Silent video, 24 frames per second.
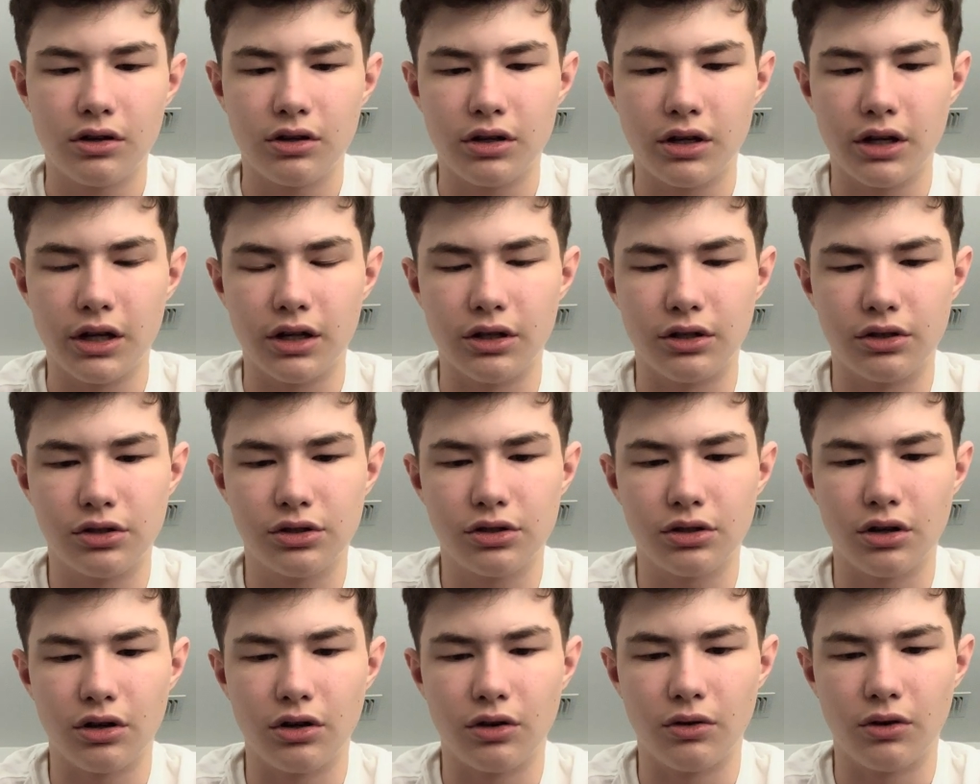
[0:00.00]
And
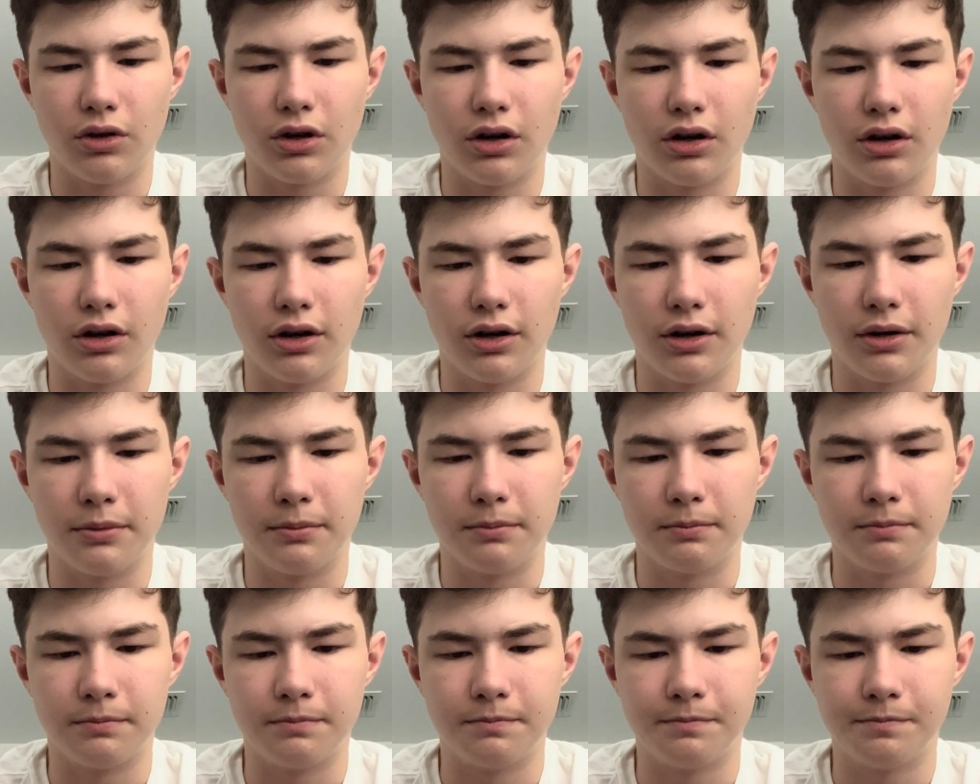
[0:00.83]
so,
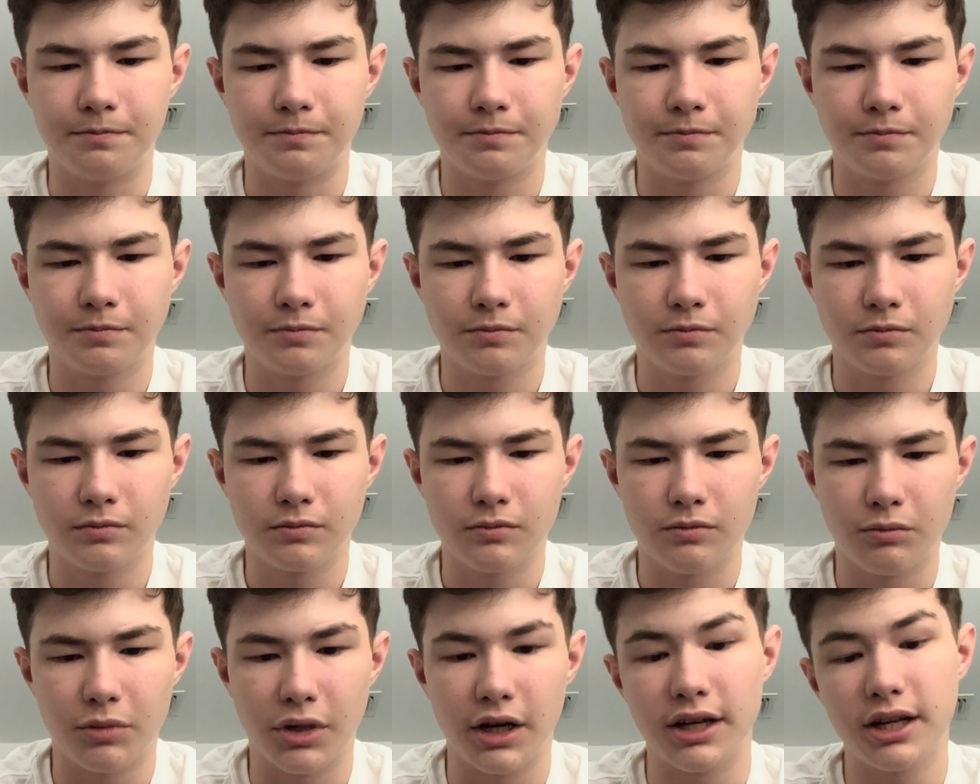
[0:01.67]

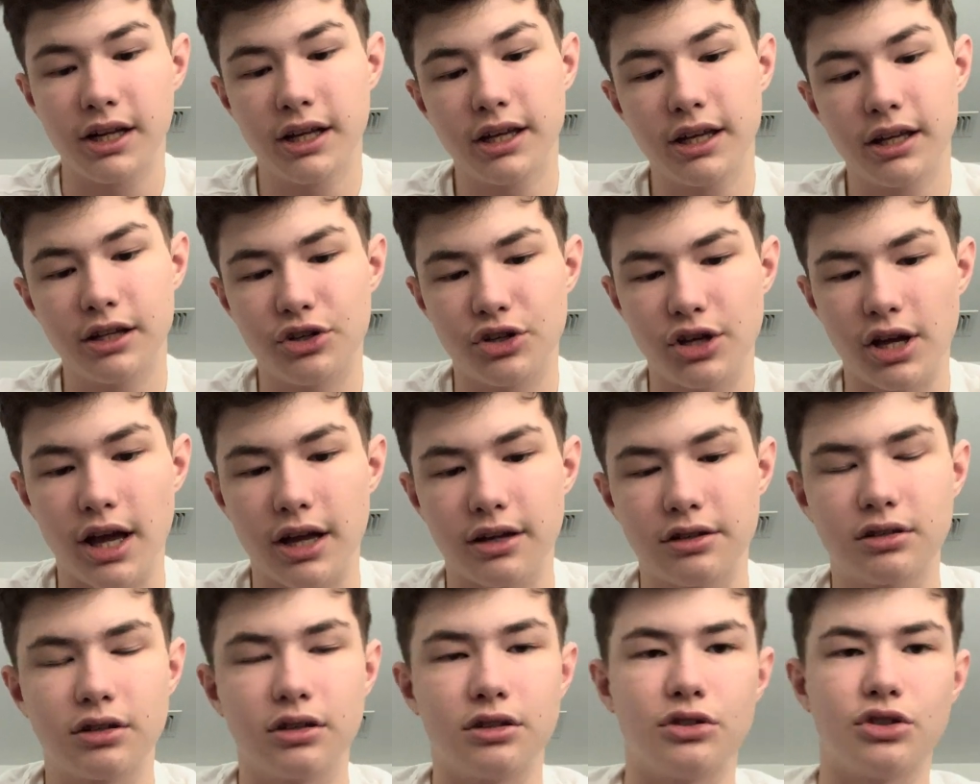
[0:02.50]
but I did get
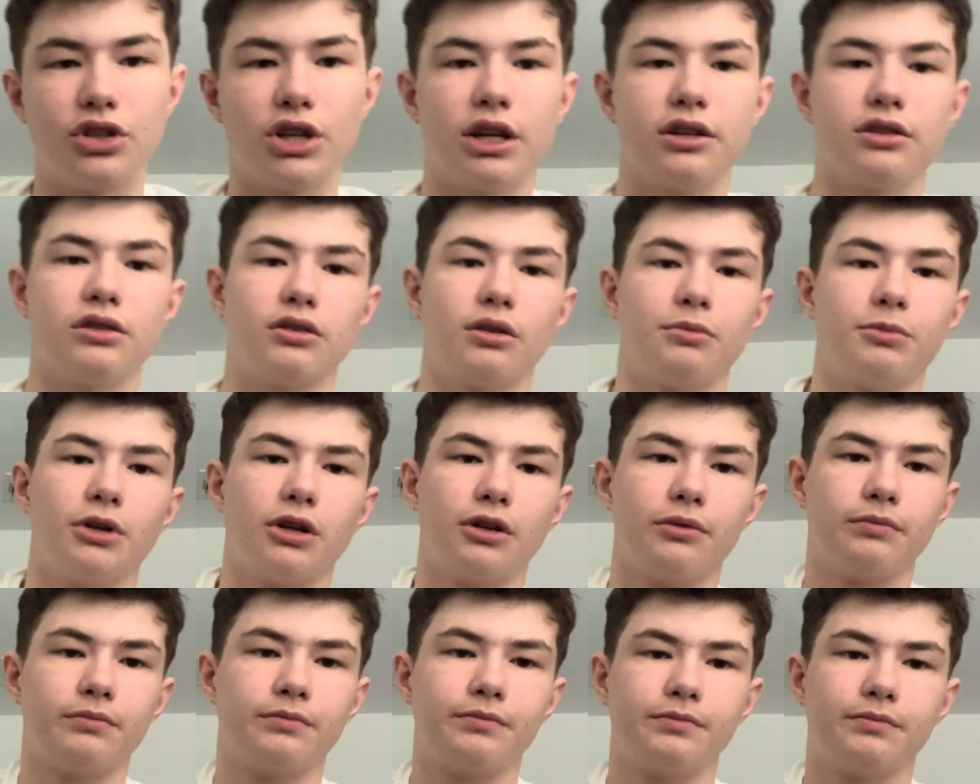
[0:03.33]
Jazz because Jazz is up there.
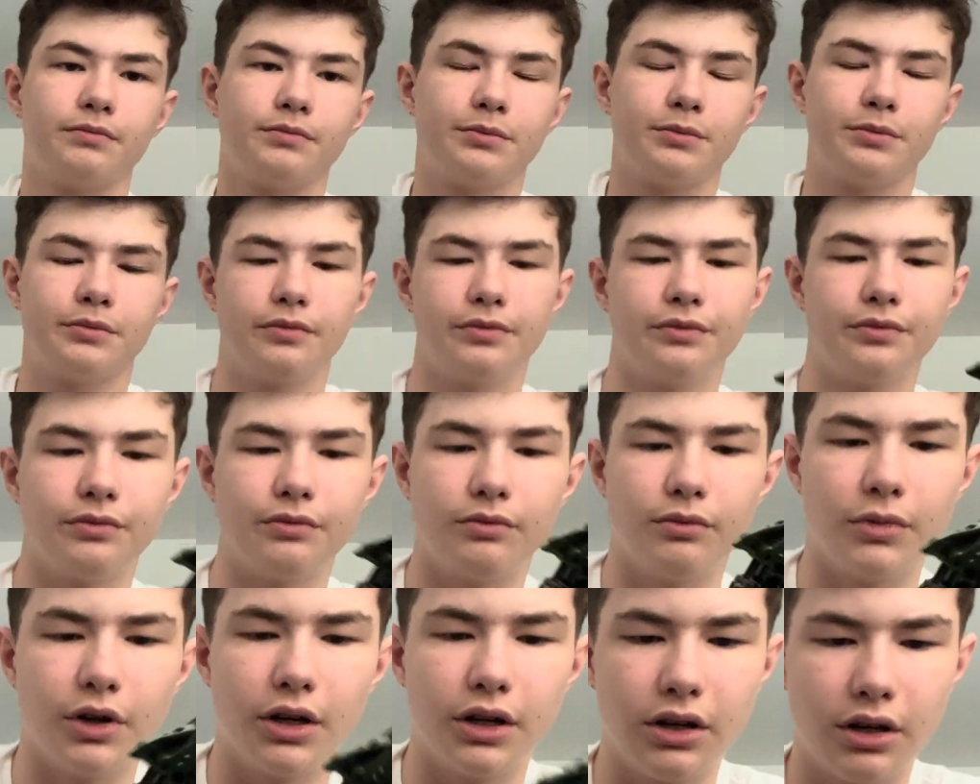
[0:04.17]
But,